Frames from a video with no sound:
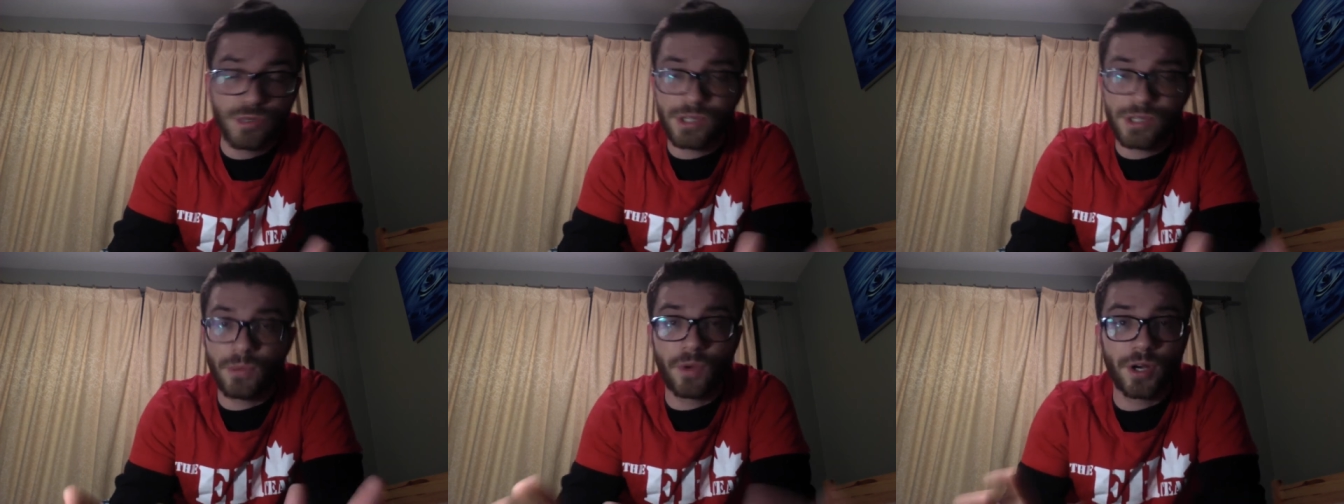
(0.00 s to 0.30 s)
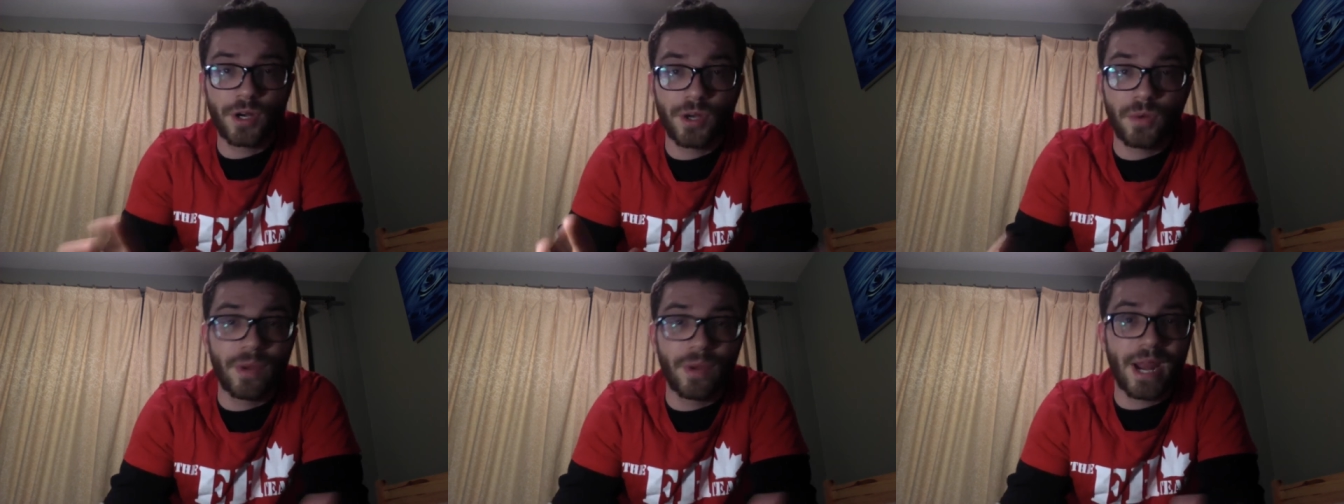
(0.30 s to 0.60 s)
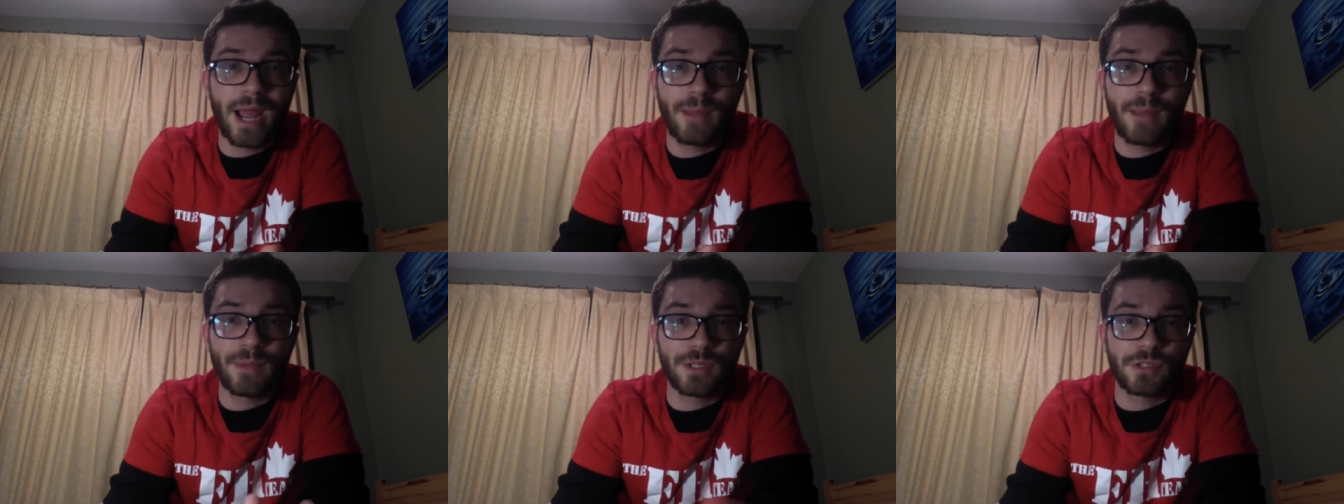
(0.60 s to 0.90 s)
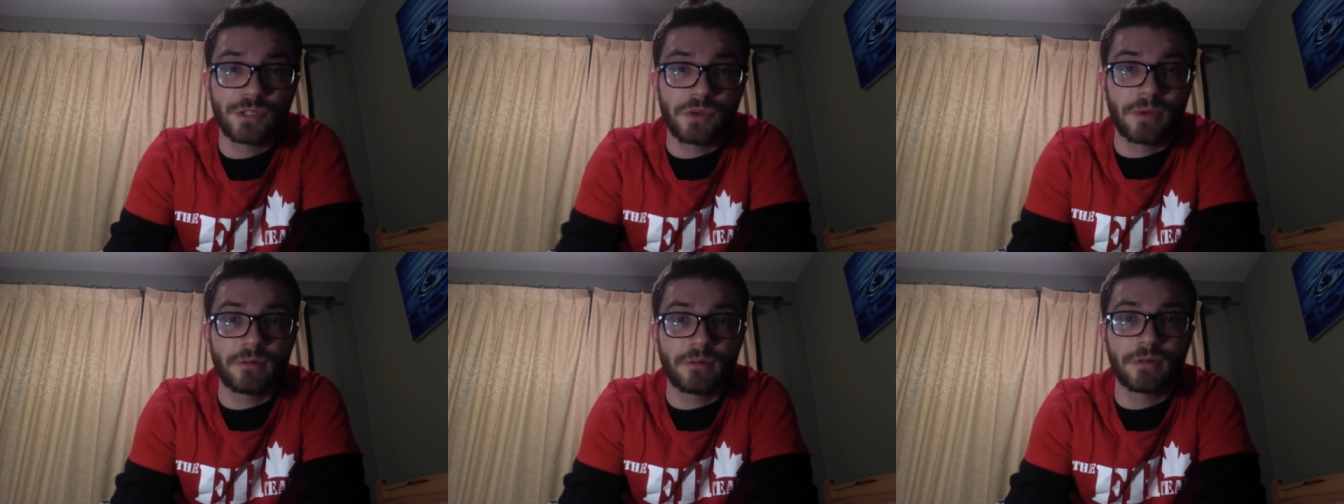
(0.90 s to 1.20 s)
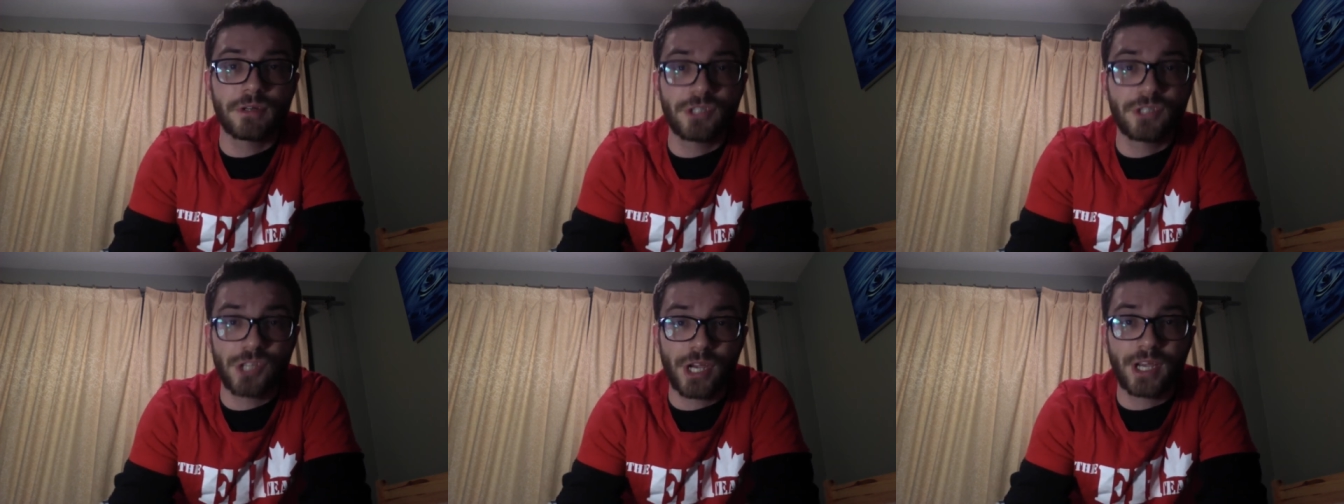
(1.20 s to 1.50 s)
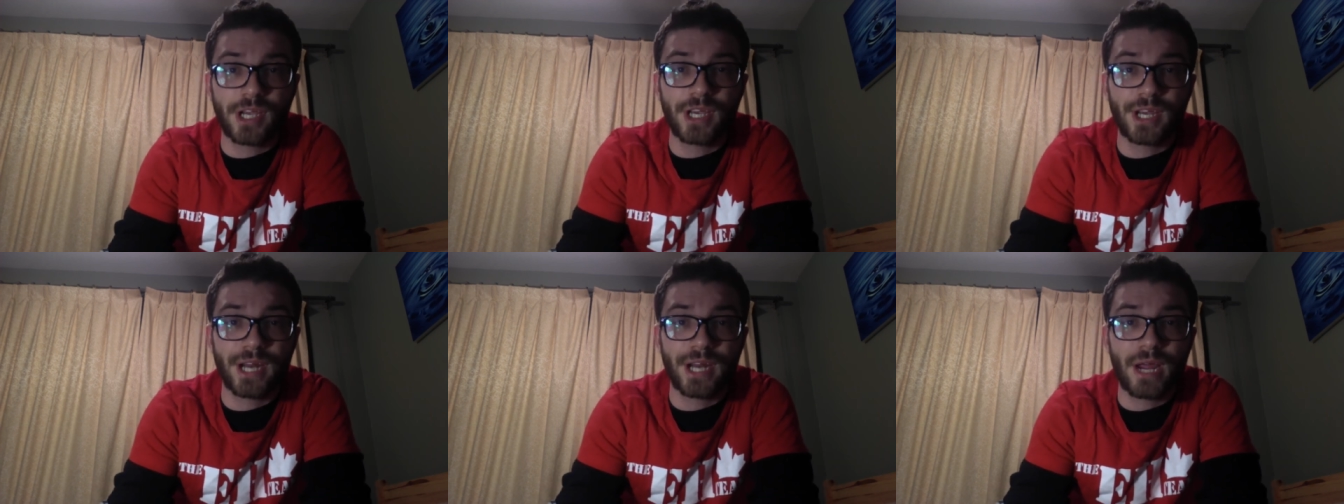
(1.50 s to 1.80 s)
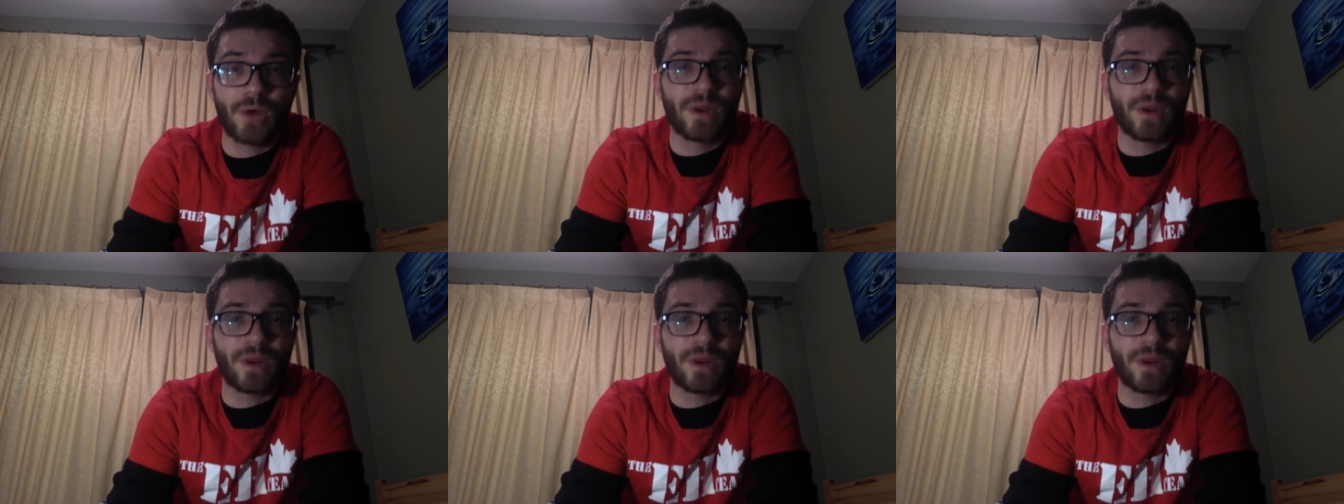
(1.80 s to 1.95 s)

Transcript: They want to know what happened, so everybody's checking it out.